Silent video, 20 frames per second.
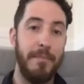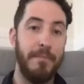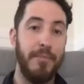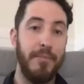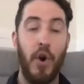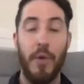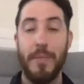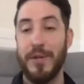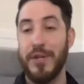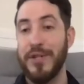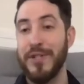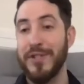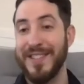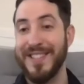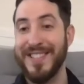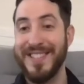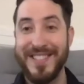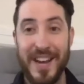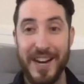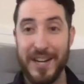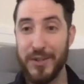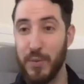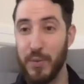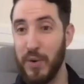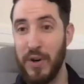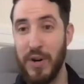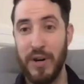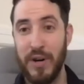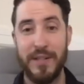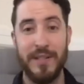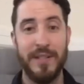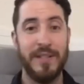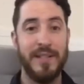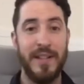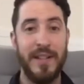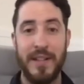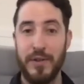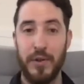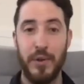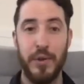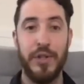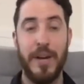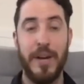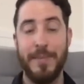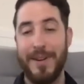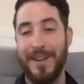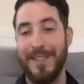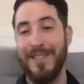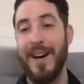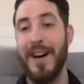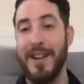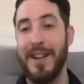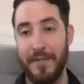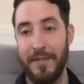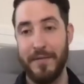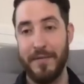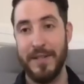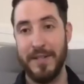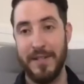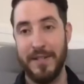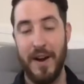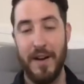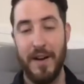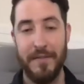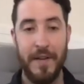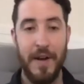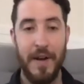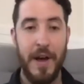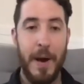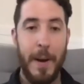prohibitions on sex work, censorship, a lot of different stuff.